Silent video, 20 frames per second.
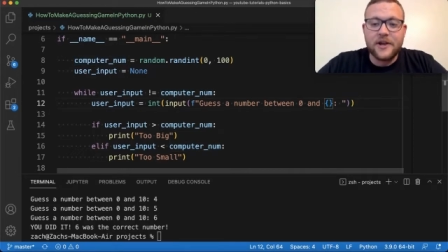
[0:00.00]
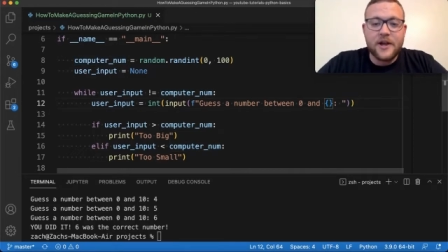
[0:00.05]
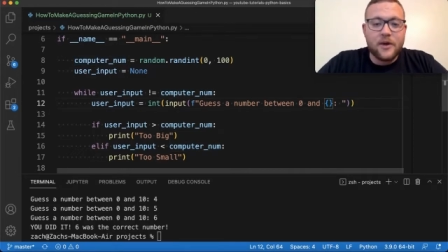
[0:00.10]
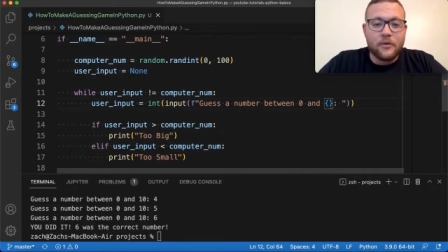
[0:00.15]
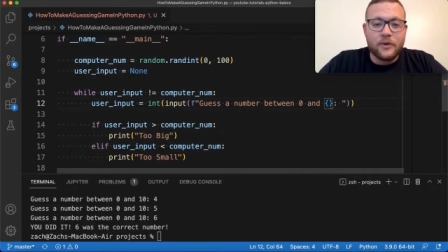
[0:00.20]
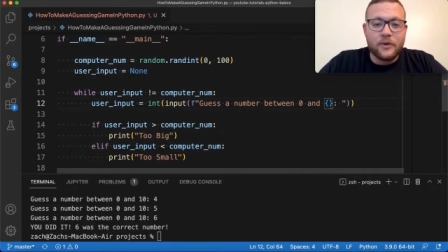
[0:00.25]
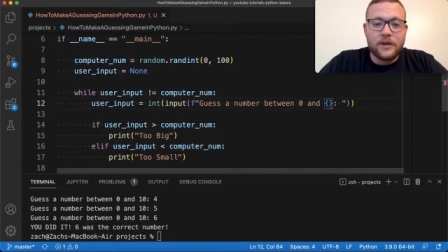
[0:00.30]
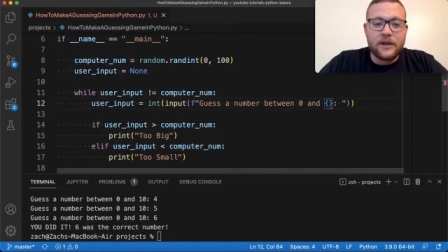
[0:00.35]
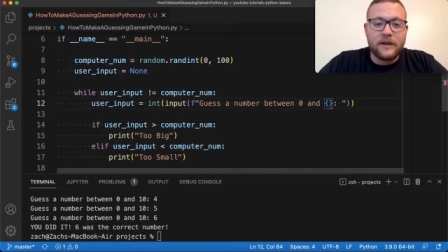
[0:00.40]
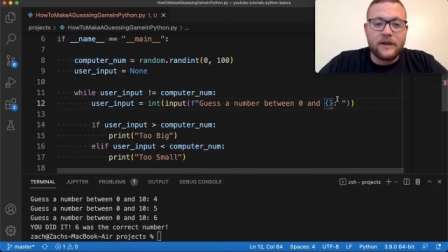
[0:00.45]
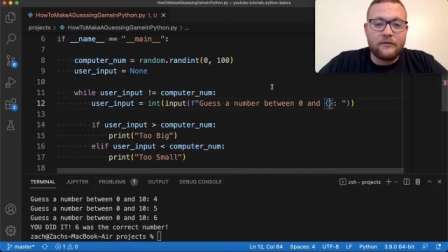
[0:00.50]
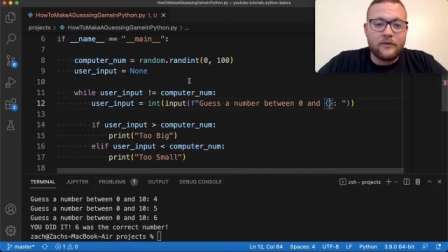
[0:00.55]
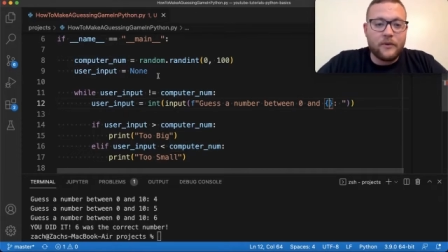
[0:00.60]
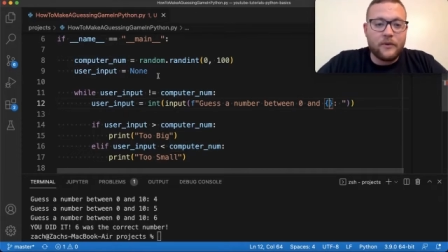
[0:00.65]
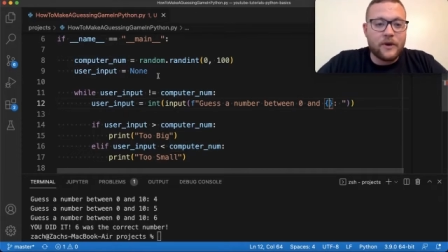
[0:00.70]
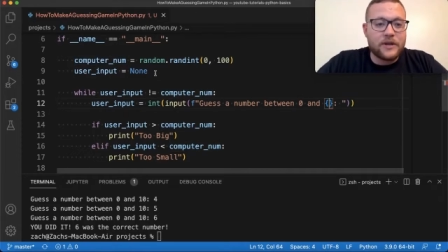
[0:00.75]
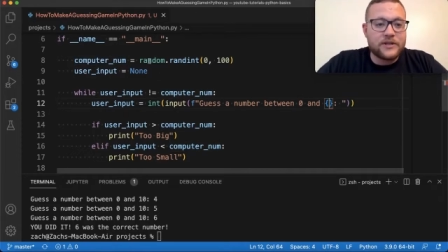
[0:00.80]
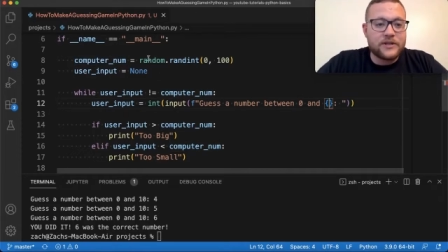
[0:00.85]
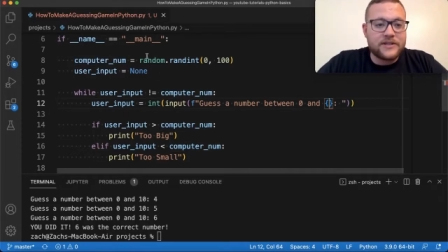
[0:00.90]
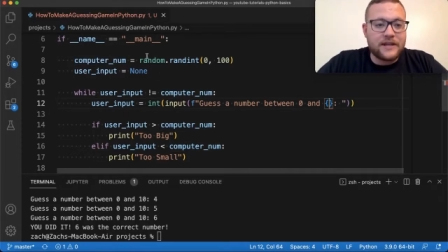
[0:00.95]
We, if we
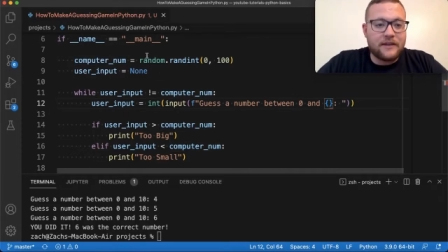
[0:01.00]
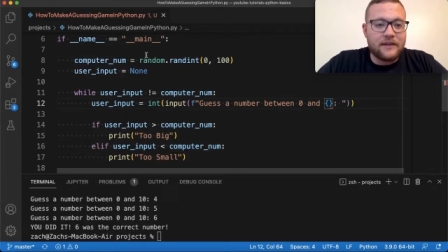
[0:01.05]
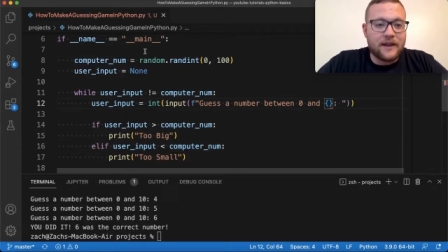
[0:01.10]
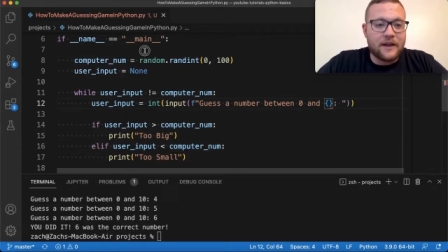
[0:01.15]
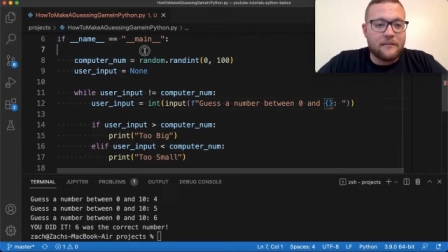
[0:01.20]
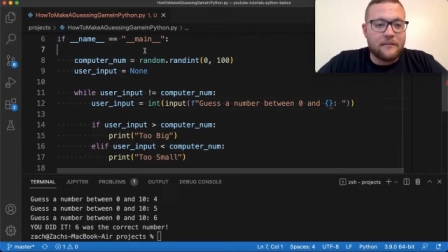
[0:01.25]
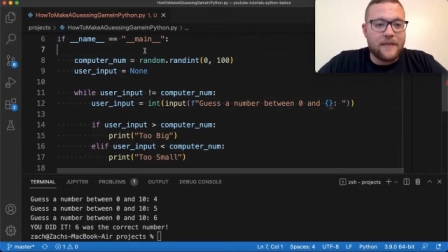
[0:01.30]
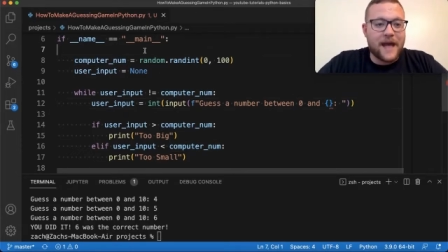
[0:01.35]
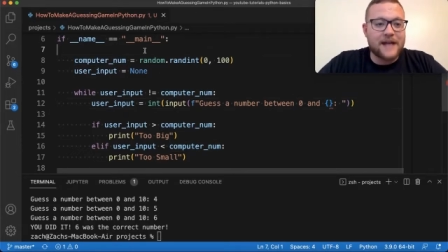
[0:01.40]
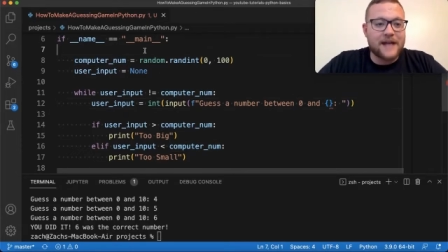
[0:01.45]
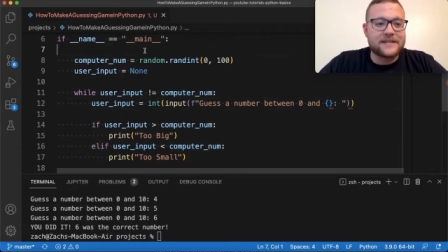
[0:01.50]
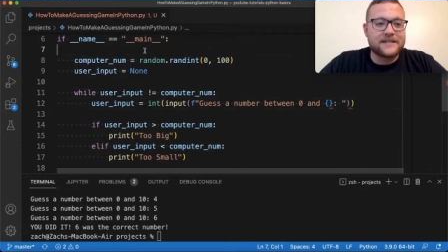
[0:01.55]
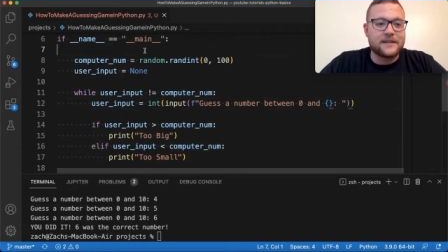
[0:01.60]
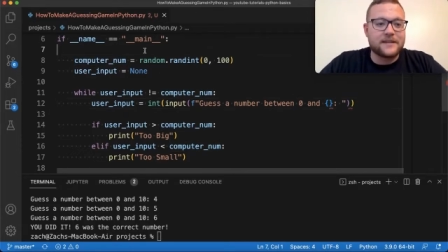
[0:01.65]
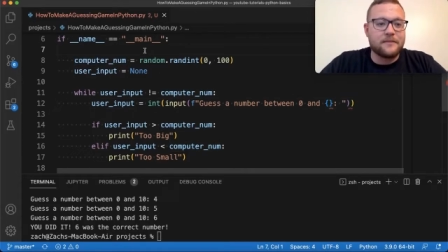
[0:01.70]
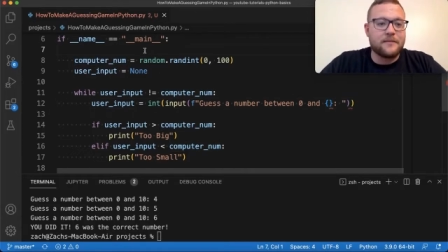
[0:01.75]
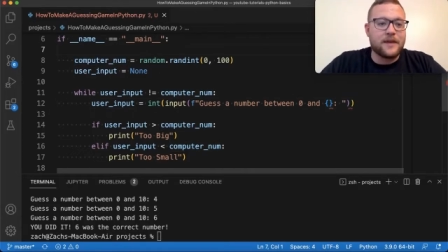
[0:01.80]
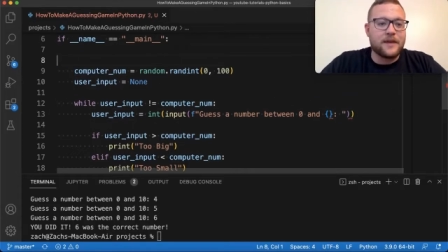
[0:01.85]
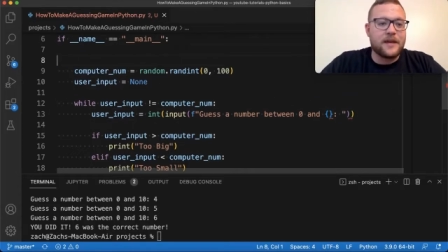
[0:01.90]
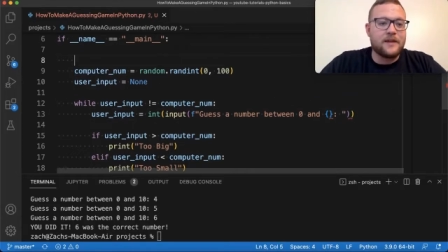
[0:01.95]
want to say like a max and a
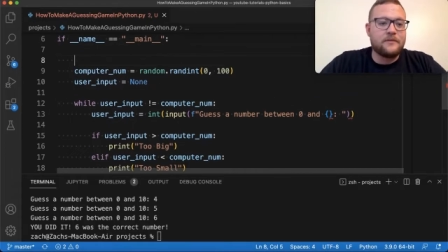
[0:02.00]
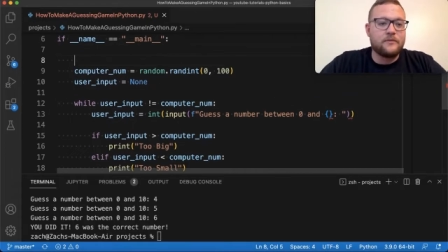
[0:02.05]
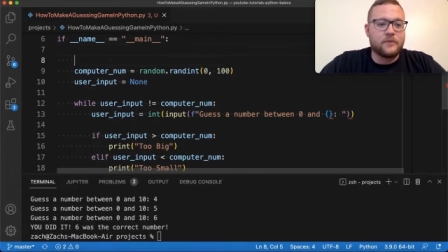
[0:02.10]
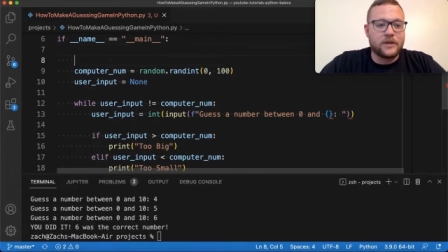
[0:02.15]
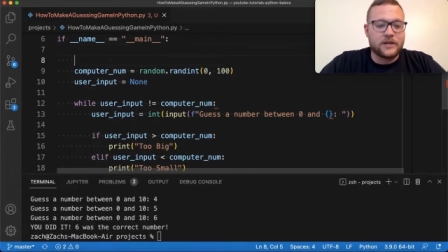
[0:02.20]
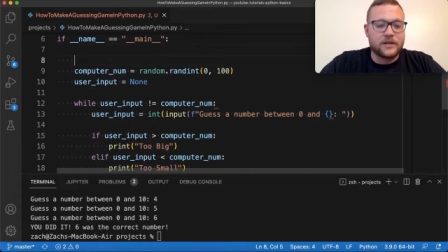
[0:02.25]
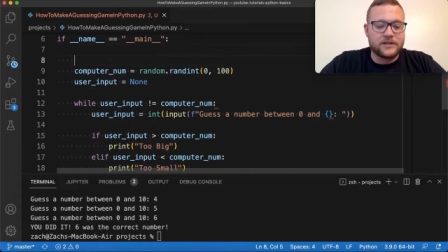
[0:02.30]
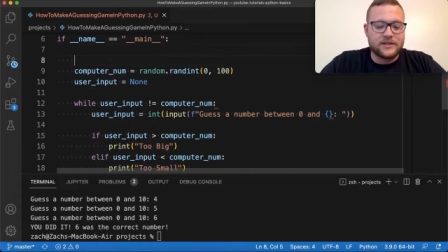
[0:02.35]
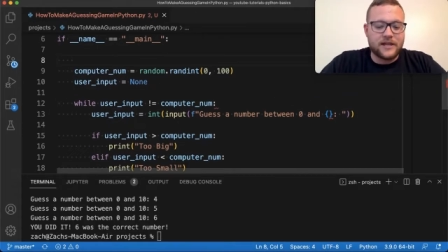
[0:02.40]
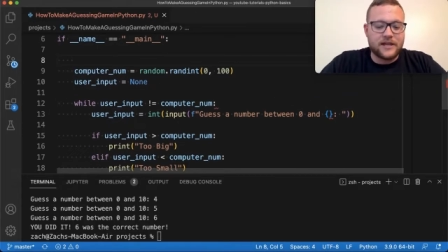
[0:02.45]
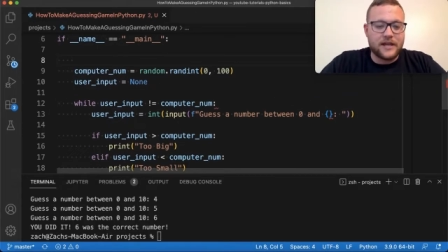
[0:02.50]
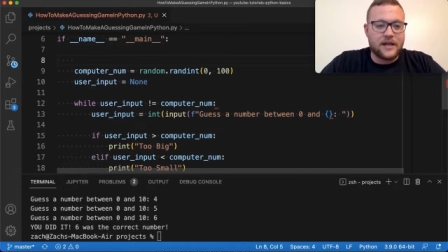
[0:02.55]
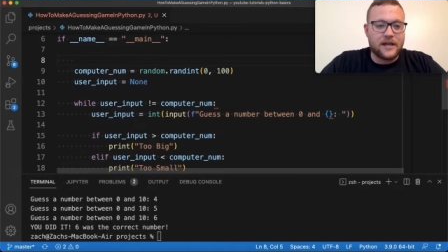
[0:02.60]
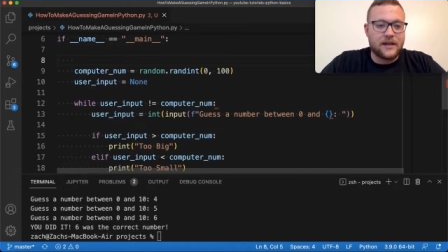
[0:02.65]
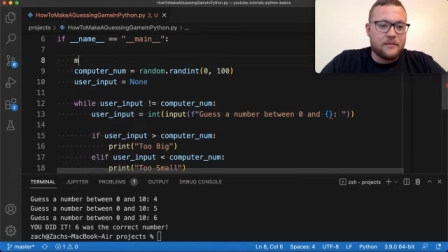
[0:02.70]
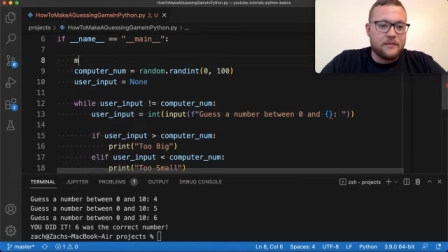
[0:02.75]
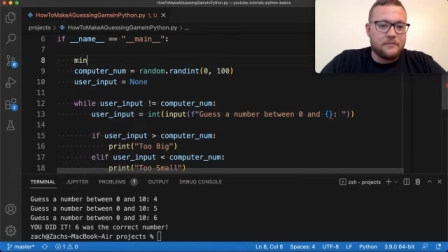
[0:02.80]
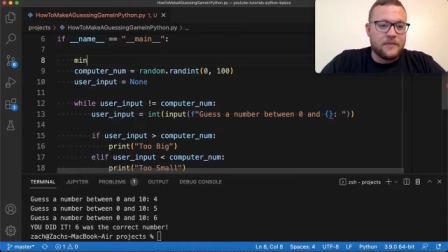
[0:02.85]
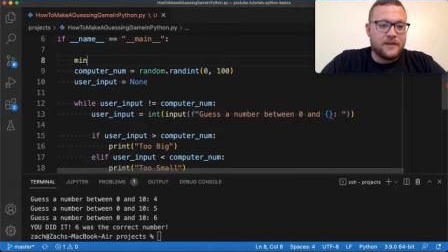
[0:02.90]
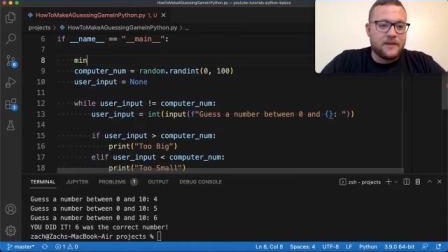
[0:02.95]
min, we could
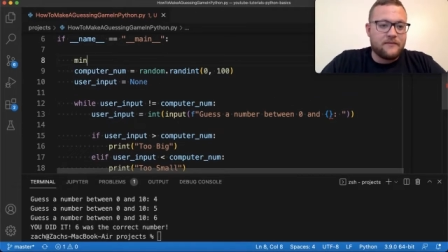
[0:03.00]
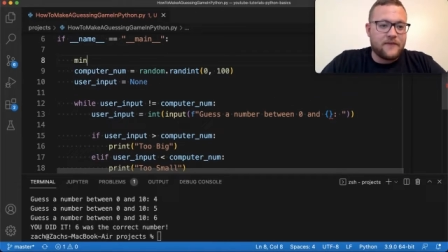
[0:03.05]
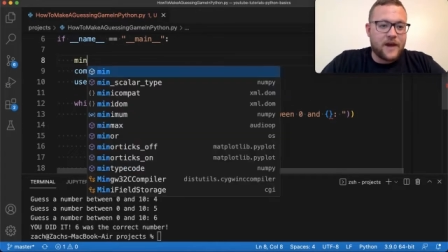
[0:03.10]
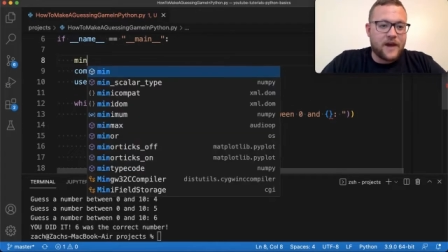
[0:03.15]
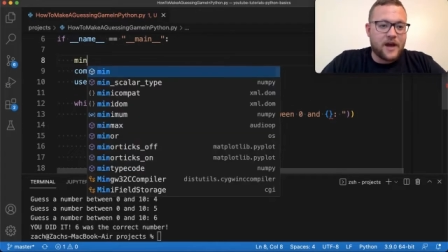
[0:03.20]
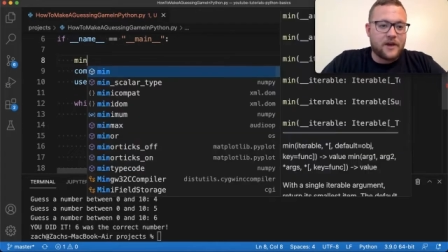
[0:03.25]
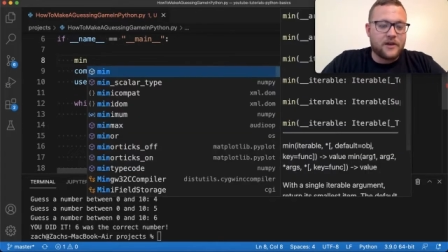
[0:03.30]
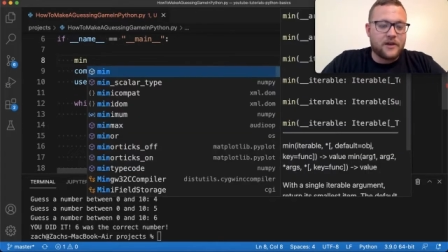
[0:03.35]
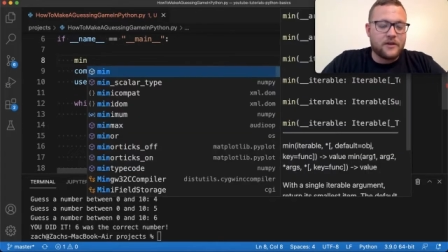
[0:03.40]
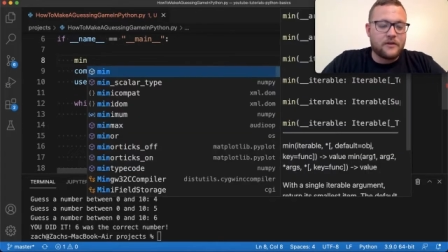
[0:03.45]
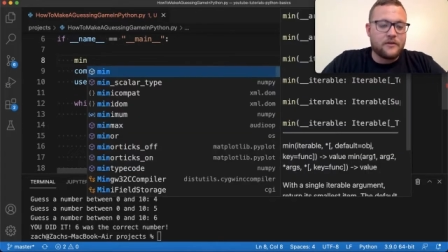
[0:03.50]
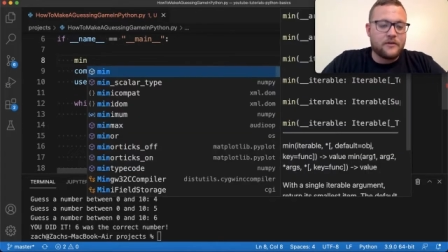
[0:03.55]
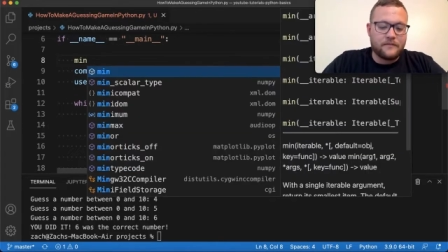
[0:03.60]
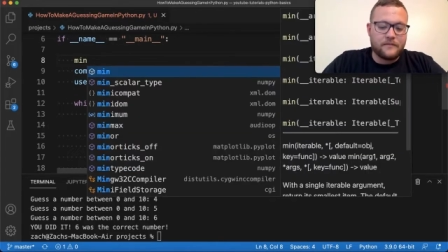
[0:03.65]
say min value,